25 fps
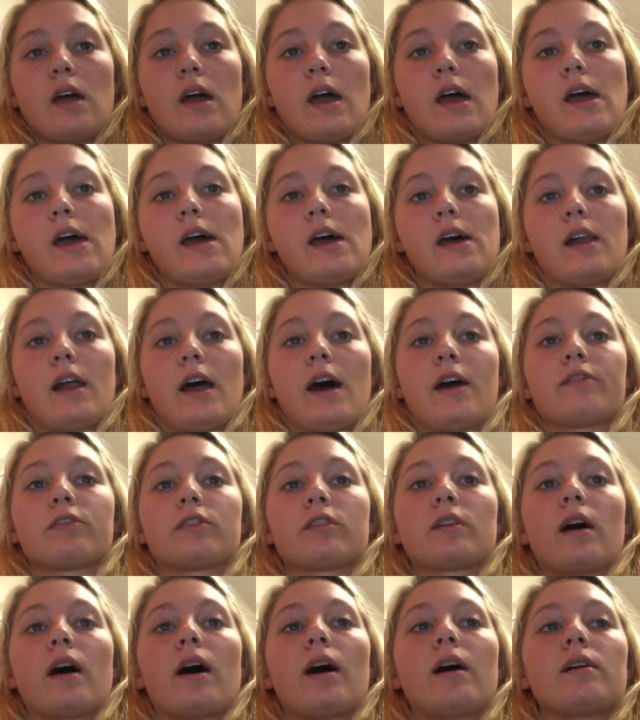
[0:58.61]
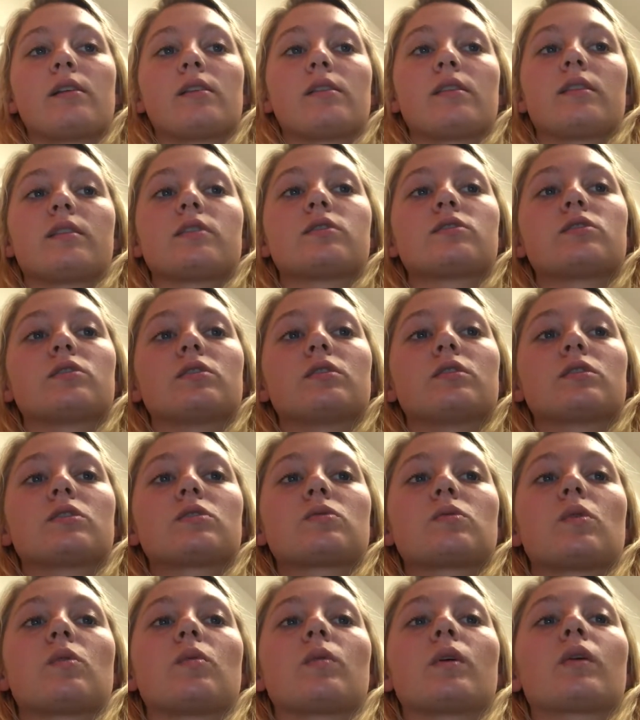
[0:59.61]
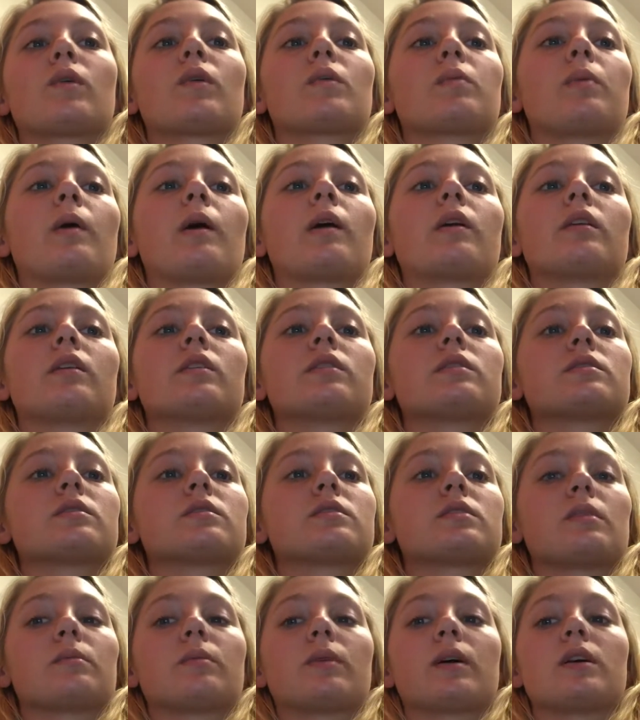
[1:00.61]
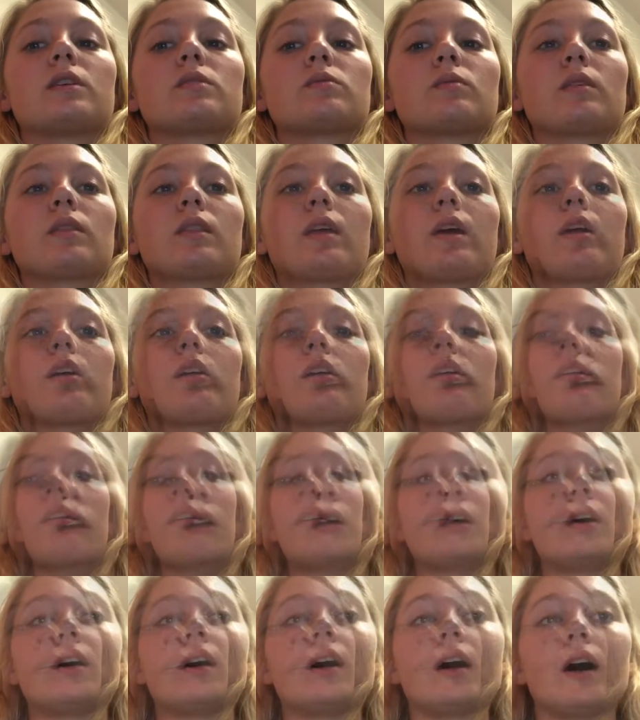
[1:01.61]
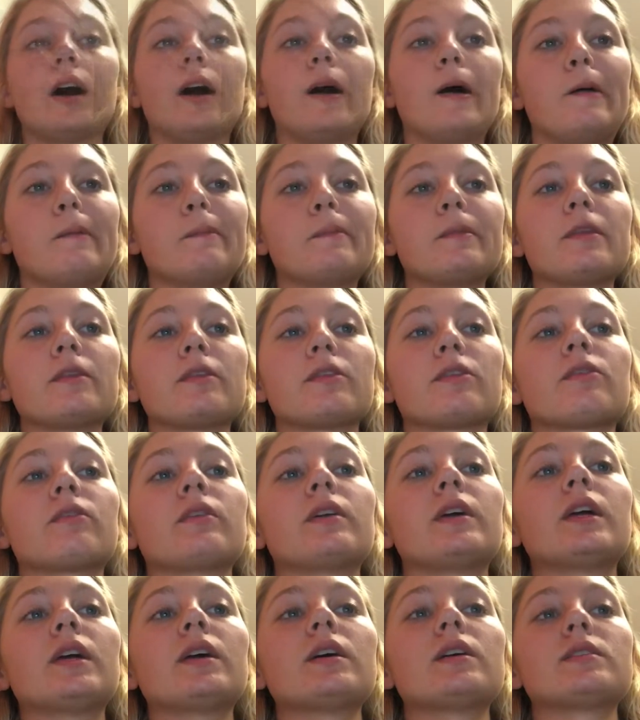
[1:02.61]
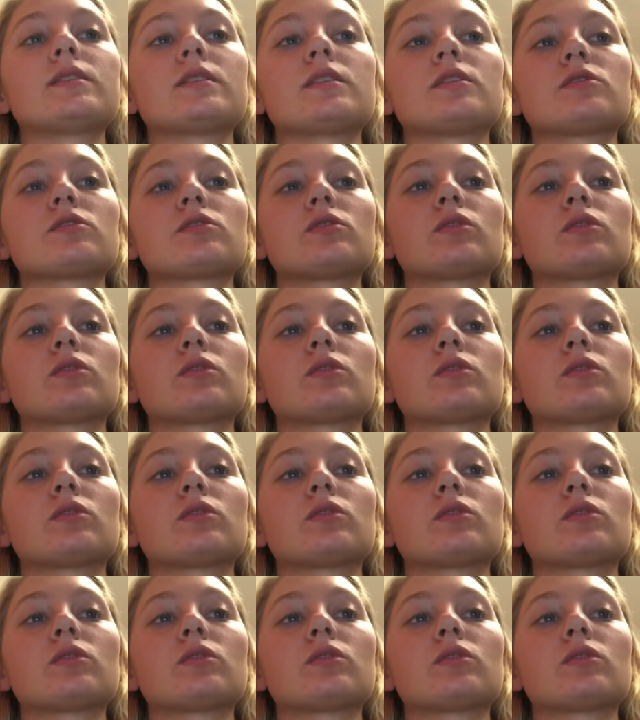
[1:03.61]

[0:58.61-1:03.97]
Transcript: And after that, the students will work with partners to summarize what they heard. The 3 essential